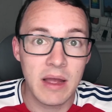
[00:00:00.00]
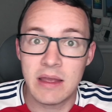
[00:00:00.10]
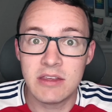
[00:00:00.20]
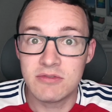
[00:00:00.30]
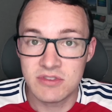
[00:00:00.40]

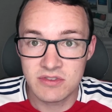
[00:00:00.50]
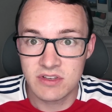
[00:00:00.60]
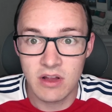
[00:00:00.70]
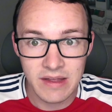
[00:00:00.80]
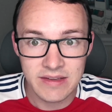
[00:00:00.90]
users
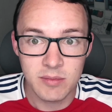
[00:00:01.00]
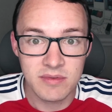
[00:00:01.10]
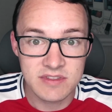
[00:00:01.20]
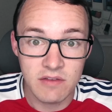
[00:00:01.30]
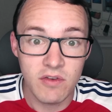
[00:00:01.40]
and all that type
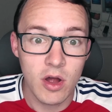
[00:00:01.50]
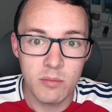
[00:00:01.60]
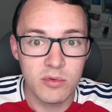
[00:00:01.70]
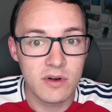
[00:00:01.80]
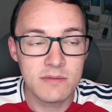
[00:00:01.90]
of stuff on
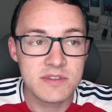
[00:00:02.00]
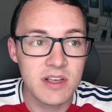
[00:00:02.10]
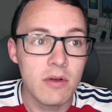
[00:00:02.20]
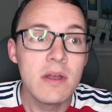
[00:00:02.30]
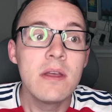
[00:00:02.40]
board.
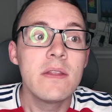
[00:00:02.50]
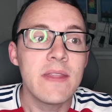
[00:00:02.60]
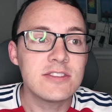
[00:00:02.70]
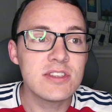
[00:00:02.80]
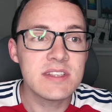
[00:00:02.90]
So
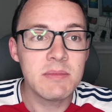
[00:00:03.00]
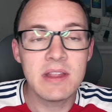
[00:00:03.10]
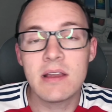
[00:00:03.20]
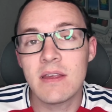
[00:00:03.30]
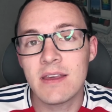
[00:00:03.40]
that's just something
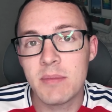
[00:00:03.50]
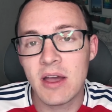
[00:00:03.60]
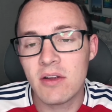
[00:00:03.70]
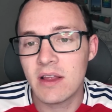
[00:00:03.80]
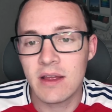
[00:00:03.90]
to think
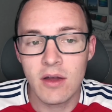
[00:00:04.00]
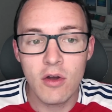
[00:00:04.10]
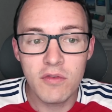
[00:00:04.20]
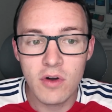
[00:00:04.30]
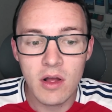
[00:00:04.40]
about.
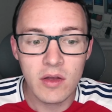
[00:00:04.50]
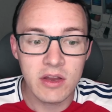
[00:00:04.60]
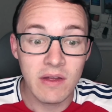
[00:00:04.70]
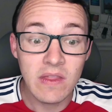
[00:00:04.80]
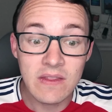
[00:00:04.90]
Overall,
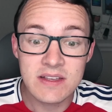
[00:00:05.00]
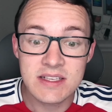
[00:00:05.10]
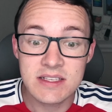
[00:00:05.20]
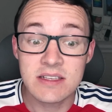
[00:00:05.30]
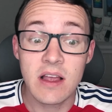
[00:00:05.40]
I think this
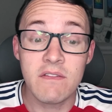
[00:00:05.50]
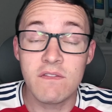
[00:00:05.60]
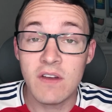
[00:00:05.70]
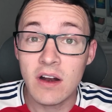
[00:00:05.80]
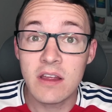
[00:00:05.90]
is a
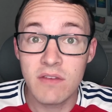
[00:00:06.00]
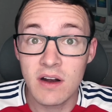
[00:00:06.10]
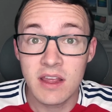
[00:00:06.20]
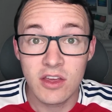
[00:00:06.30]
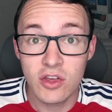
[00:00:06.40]
very,
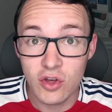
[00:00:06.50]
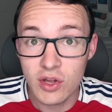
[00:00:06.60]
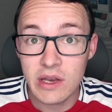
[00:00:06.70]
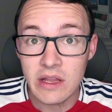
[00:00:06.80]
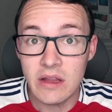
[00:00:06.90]
very
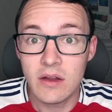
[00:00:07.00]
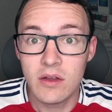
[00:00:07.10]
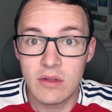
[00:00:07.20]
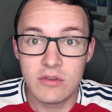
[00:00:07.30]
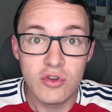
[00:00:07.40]
good
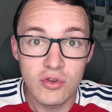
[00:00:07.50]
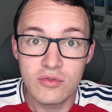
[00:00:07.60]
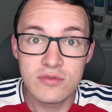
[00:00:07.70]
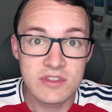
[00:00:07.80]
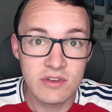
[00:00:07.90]

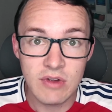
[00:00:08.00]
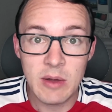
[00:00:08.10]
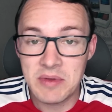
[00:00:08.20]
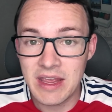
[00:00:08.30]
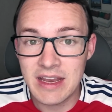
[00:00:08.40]
news
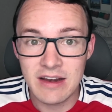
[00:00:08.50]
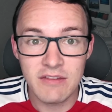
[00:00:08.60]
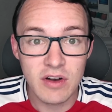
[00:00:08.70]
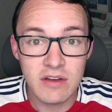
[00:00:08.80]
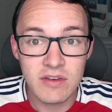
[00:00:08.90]
update and a
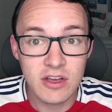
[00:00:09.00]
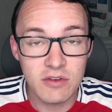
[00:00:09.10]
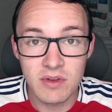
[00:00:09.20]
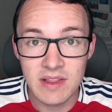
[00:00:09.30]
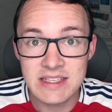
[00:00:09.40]
very, very
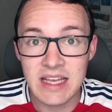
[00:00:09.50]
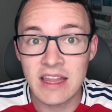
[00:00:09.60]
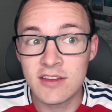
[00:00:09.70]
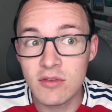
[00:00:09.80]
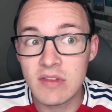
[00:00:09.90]
good release. I
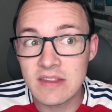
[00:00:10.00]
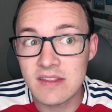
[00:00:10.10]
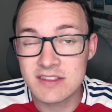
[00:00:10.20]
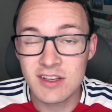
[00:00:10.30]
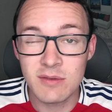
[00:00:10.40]
do think
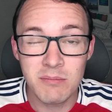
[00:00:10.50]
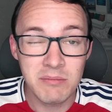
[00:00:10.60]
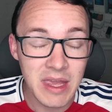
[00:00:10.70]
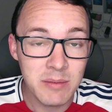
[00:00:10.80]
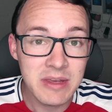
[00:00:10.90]
this could
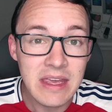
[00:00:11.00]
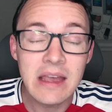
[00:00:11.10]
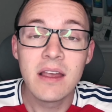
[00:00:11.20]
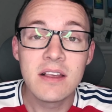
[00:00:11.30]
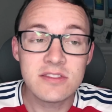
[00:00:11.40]
maybe
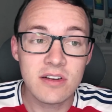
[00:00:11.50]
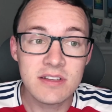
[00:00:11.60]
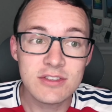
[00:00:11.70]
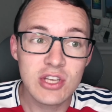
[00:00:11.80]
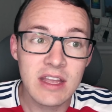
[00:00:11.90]
start
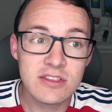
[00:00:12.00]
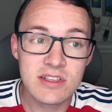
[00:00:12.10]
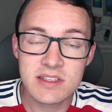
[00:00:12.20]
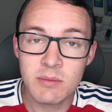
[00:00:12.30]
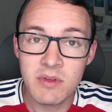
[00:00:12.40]
to change
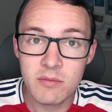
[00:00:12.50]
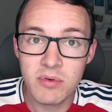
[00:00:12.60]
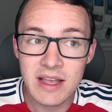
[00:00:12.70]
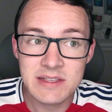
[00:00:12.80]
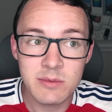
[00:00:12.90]
some of the
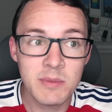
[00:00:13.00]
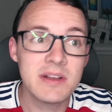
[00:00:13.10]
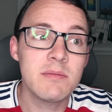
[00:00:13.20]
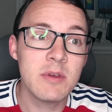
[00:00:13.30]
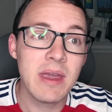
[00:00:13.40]
price
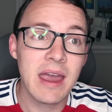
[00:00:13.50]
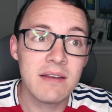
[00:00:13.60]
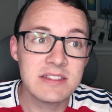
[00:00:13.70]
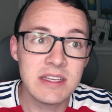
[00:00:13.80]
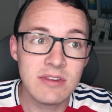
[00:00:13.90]
momentum that we
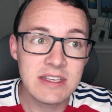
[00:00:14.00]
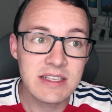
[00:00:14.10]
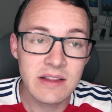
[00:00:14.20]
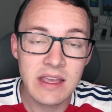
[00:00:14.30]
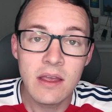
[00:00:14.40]
have seen
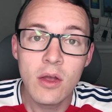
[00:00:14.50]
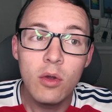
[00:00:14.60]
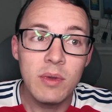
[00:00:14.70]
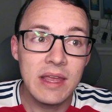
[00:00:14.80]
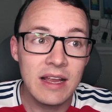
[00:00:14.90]
recently.
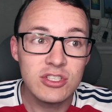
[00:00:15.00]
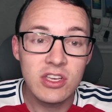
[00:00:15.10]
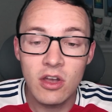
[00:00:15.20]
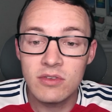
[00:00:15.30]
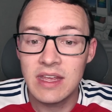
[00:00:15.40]
We can actually
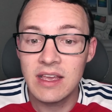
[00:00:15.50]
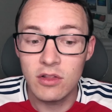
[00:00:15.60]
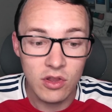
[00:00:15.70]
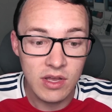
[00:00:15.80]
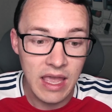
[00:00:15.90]
go take a
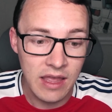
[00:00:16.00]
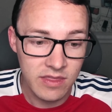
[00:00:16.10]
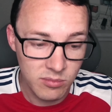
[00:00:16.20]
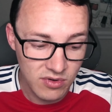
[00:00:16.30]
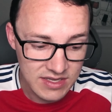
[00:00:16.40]
look at
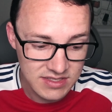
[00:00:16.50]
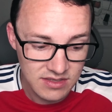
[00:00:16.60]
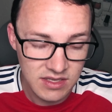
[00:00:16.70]
the price